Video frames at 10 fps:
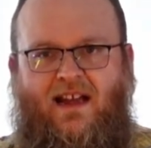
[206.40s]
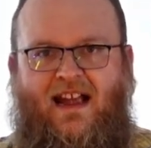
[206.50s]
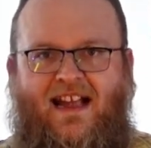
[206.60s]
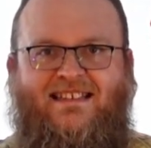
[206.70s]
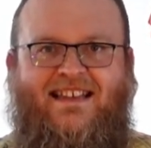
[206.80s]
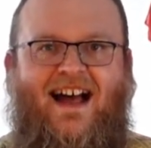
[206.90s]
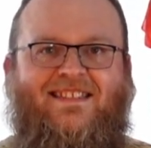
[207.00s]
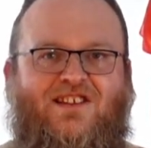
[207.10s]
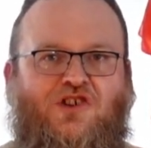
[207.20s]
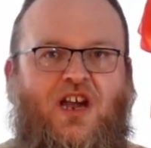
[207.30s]
it's got
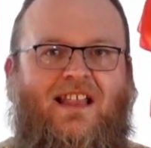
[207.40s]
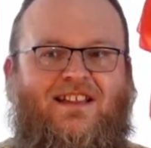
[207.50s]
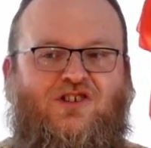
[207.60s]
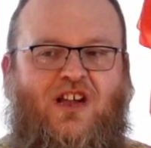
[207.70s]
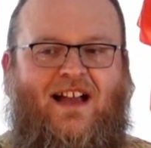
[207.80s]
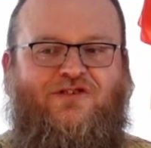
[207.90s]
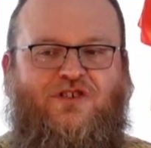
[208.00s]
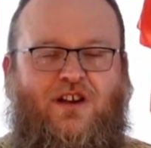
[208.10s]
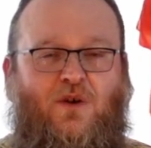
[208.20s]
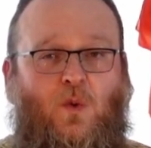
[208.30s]
the shell
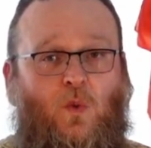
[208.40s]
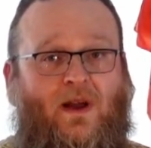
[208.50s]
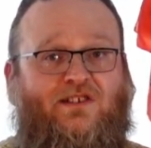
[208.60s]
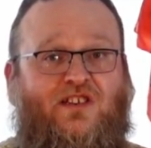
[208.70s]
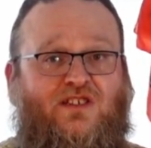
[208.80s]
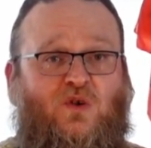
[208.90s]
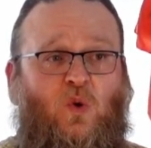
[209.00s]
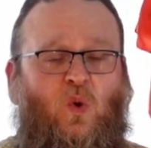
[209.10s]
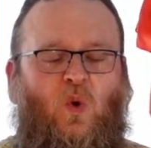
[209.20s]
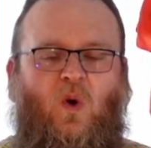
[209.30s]
ejection, which is
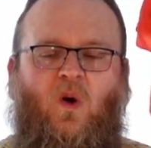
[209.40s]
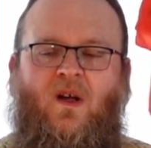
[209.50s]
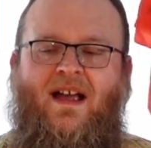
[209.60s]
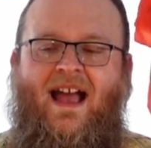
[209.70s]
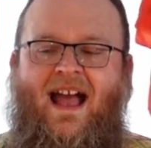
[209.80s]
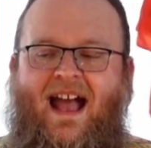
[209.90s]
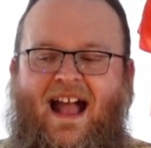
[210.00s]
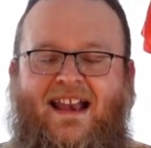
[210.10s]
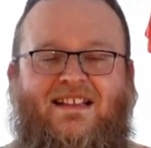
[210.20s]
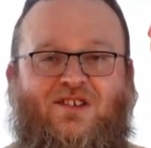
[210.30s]
cool,
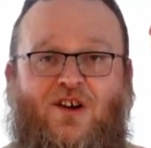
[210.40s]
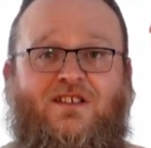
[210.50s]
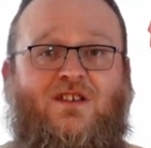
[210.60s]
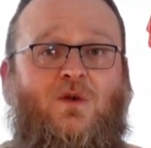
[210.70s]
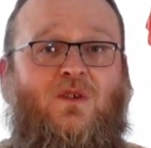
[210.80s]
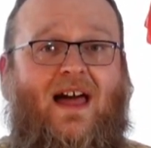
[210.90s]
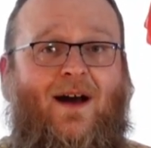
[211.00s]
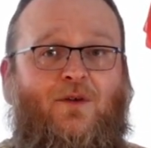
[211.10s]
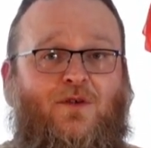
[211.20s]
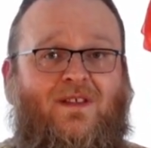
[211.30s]
and it's also
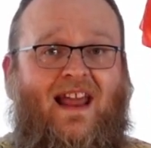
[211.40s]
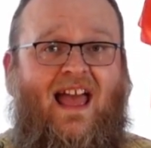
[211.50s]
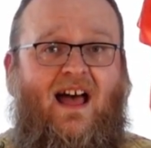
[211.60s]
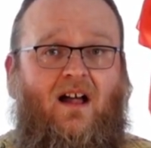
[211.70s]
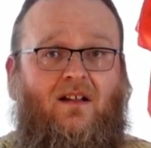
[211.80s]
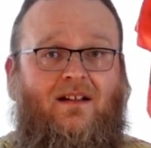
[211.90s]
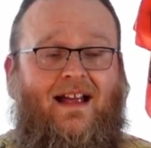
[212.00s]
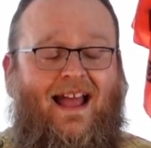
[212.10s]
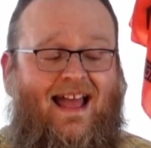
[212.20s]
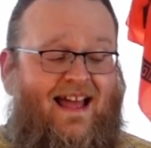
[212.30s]
louder than hell,
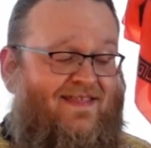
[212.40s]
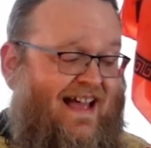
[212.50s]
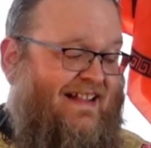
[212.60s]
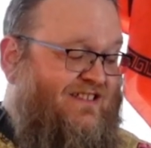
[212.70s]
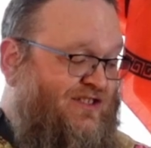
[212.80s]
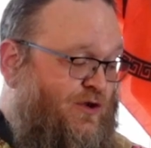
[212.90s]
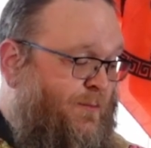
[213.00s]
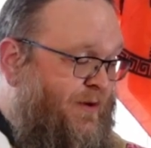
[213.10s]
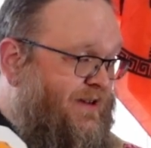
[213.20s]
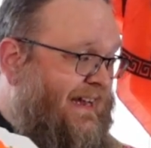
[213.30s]
and that's
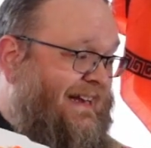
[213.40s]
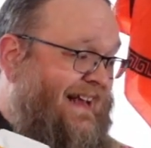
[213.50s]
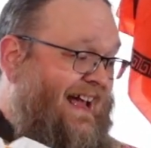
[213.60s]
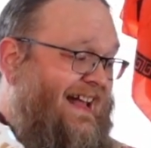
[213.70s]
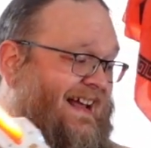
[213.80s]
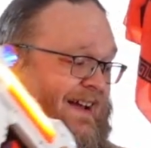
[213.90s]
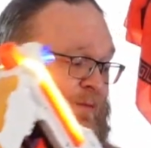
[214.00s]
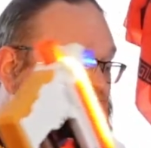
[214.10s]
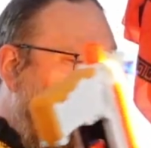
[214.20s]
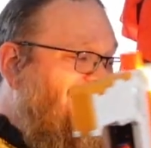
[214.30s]
super neat, and I
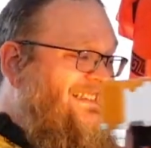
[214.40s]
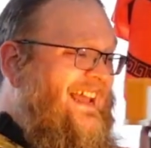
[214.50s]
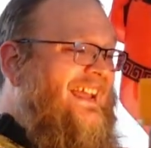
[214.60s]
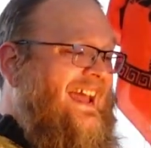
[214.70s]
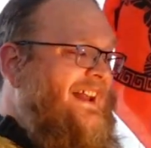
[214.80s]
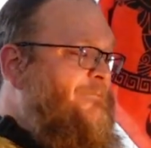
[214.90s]
really dig it.